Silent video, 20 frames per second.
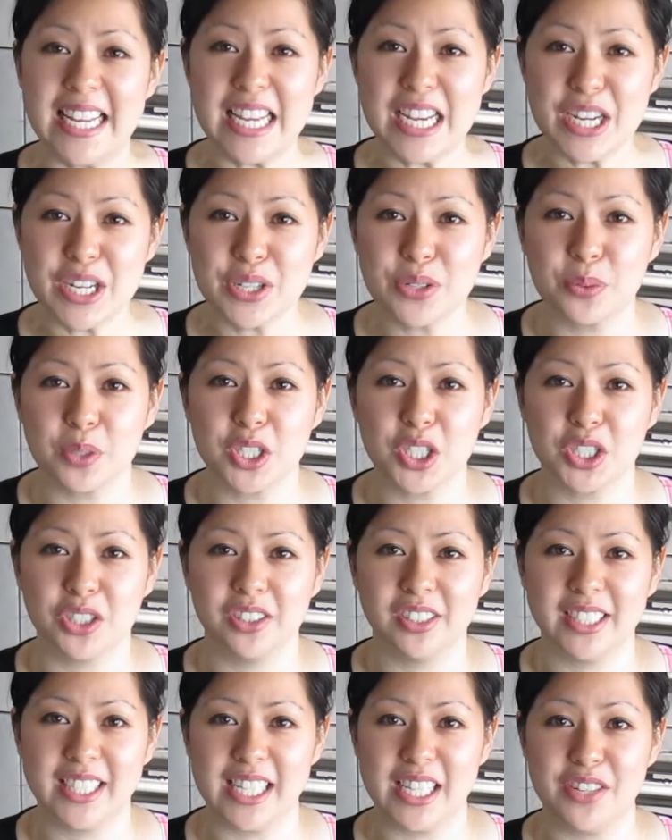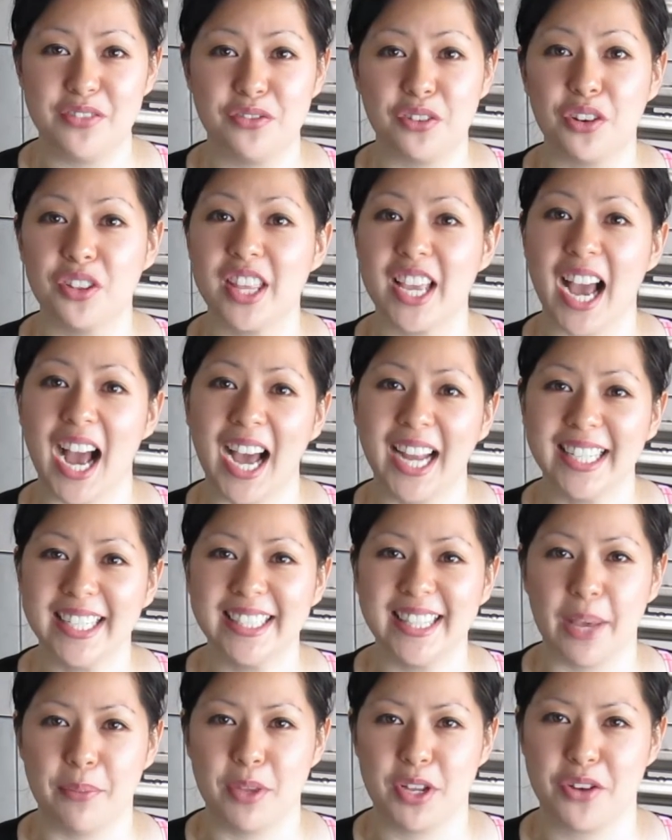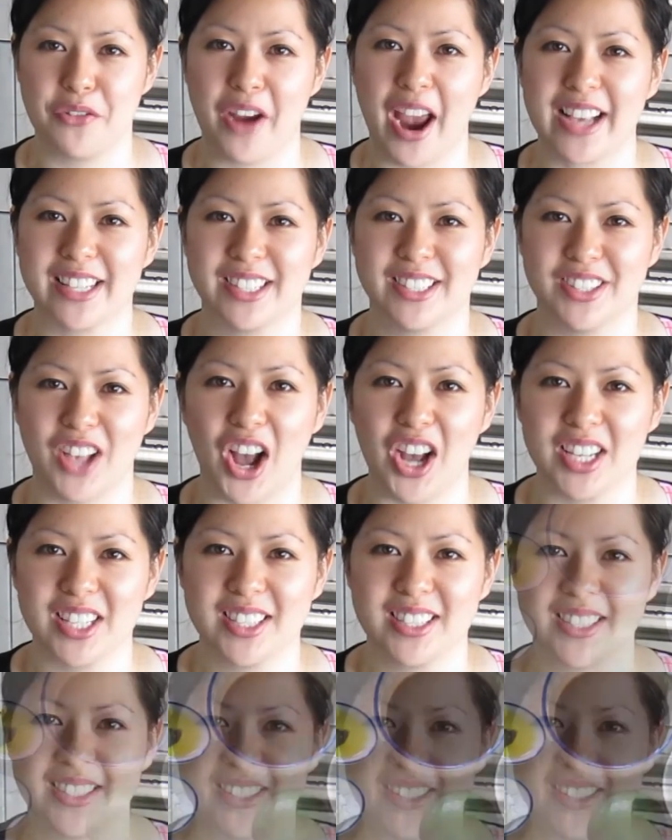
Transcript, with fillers: Here's what you'll need for the honey lemongrass sauce: